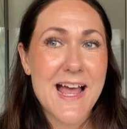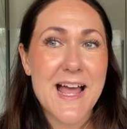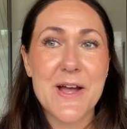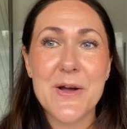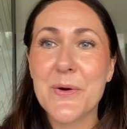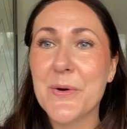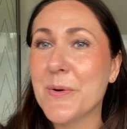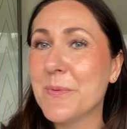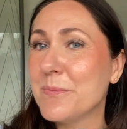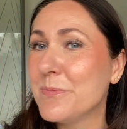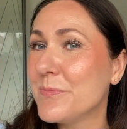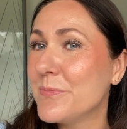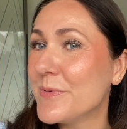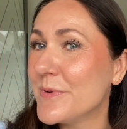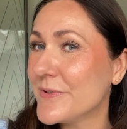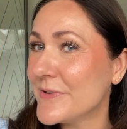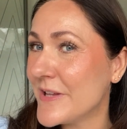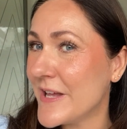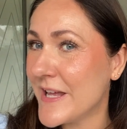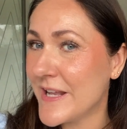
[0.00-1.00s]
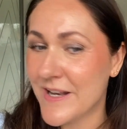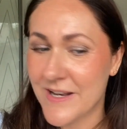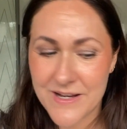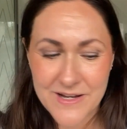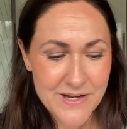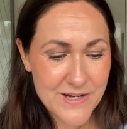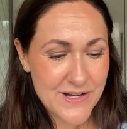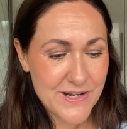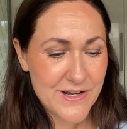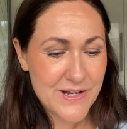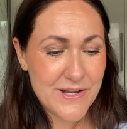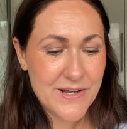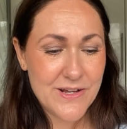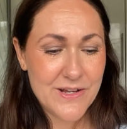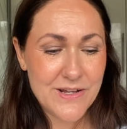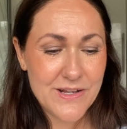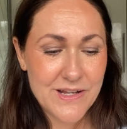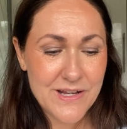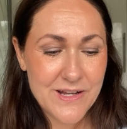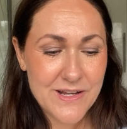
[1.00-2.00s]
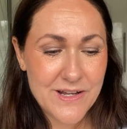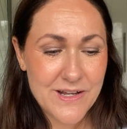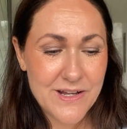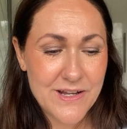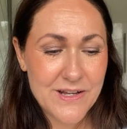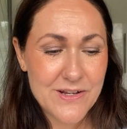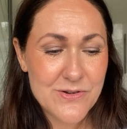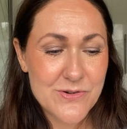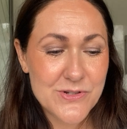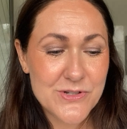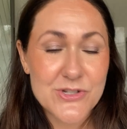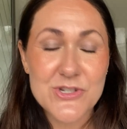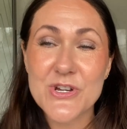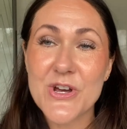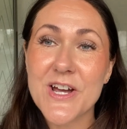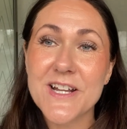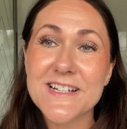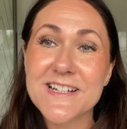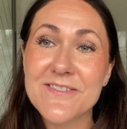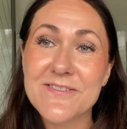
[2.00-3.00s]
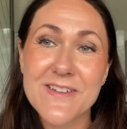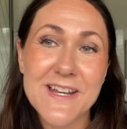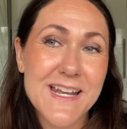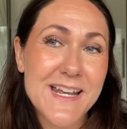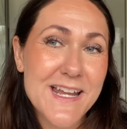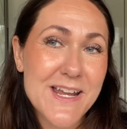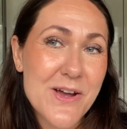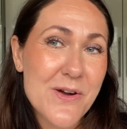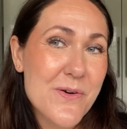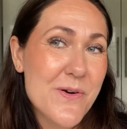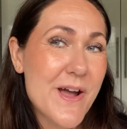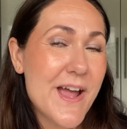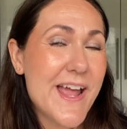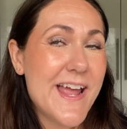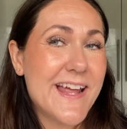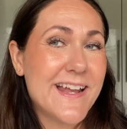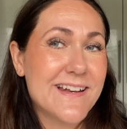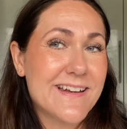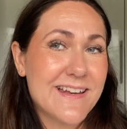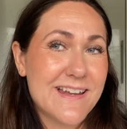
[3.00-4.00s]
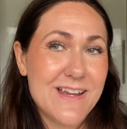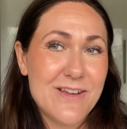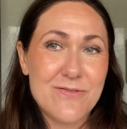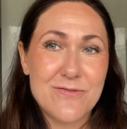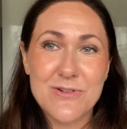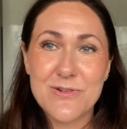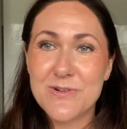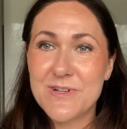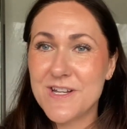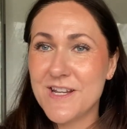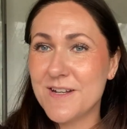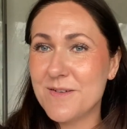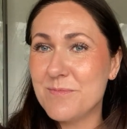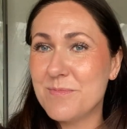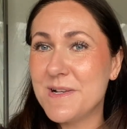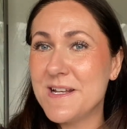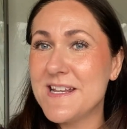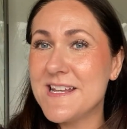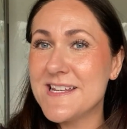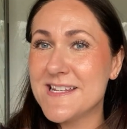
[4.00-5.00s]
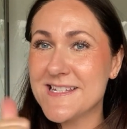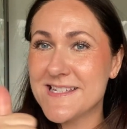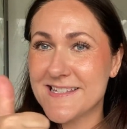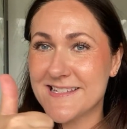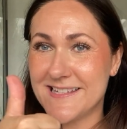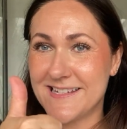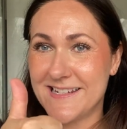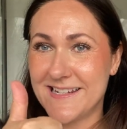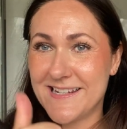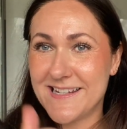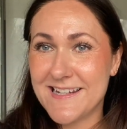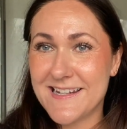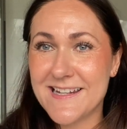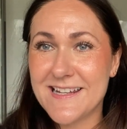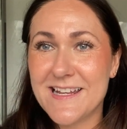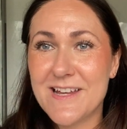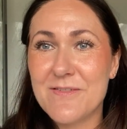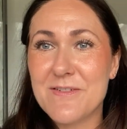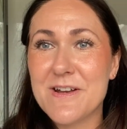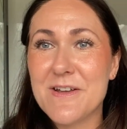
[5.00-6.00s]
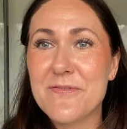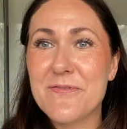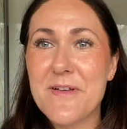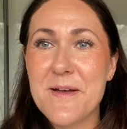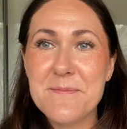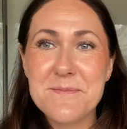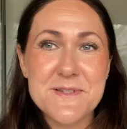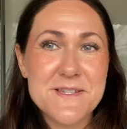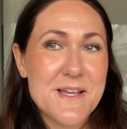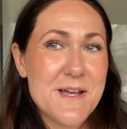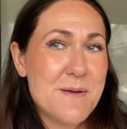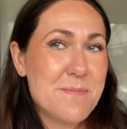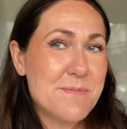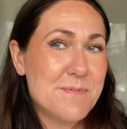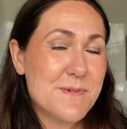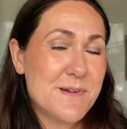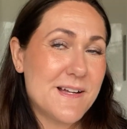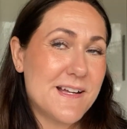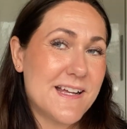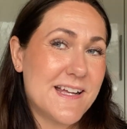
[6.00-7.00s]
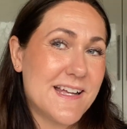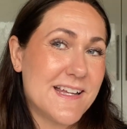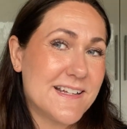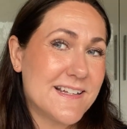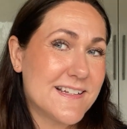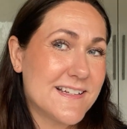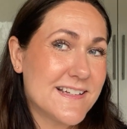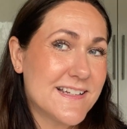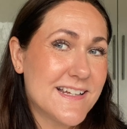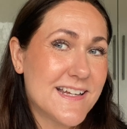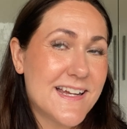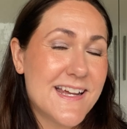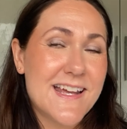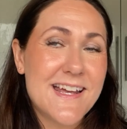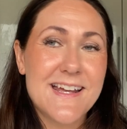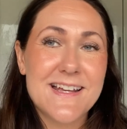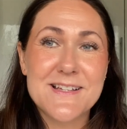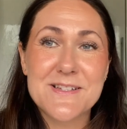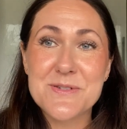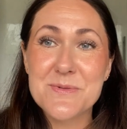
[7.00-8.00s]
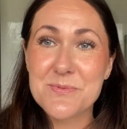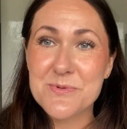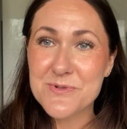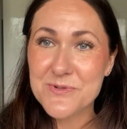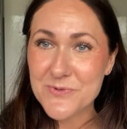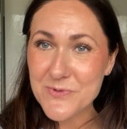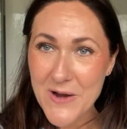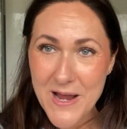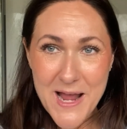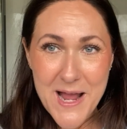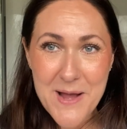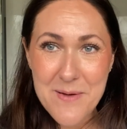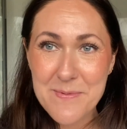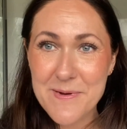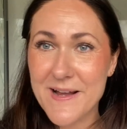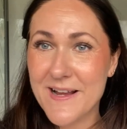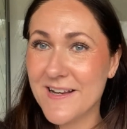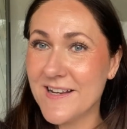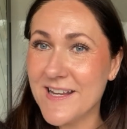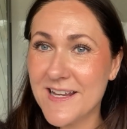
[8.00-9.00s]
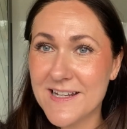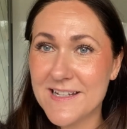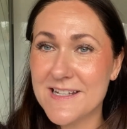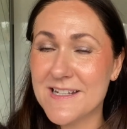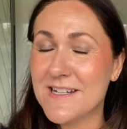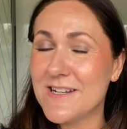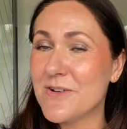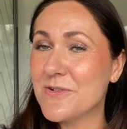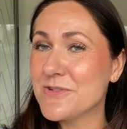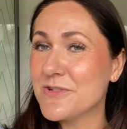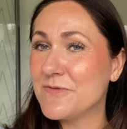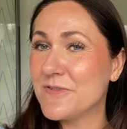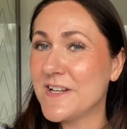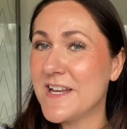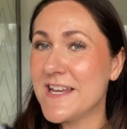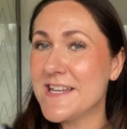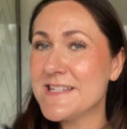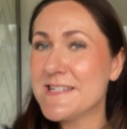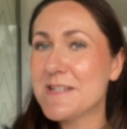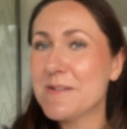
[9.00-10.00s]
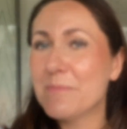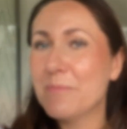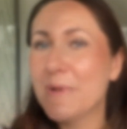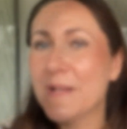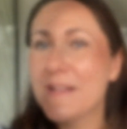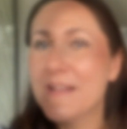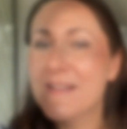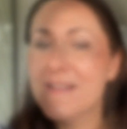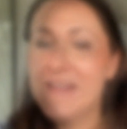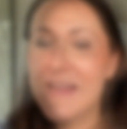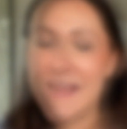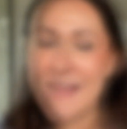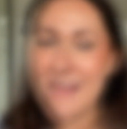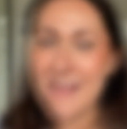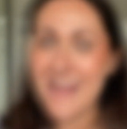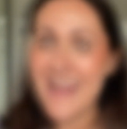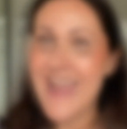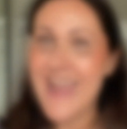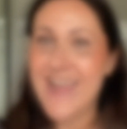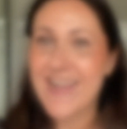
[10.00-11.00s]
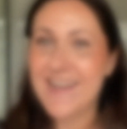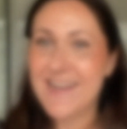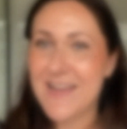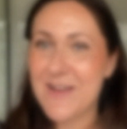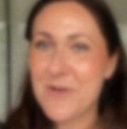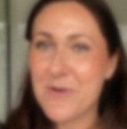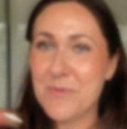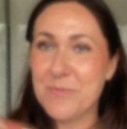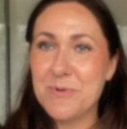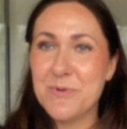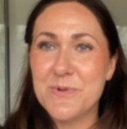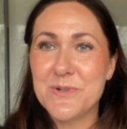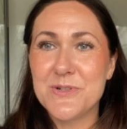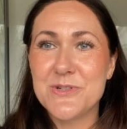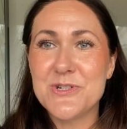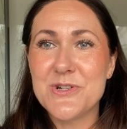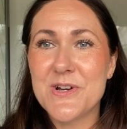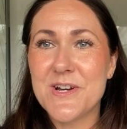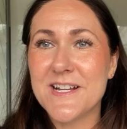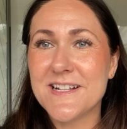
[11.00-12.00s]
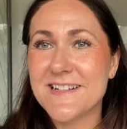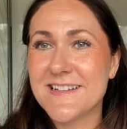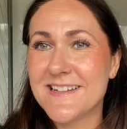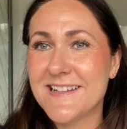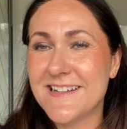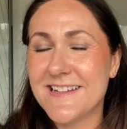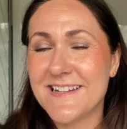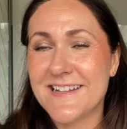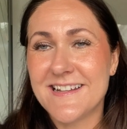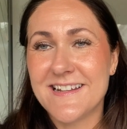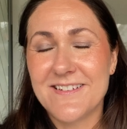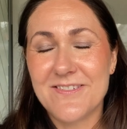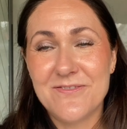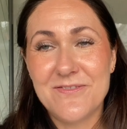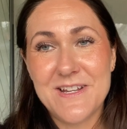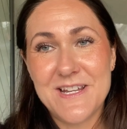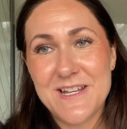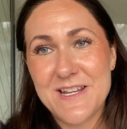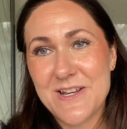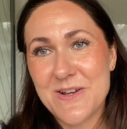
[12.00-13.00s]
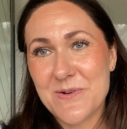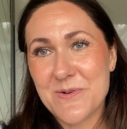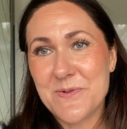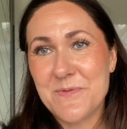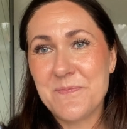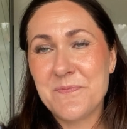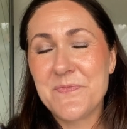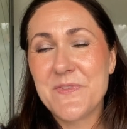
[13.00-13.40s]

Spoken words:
I hope that you enjoyed the video, and if you did, please give it a thumbs up and subscribe and hit the notification bell. And I hope you enjoyed the video.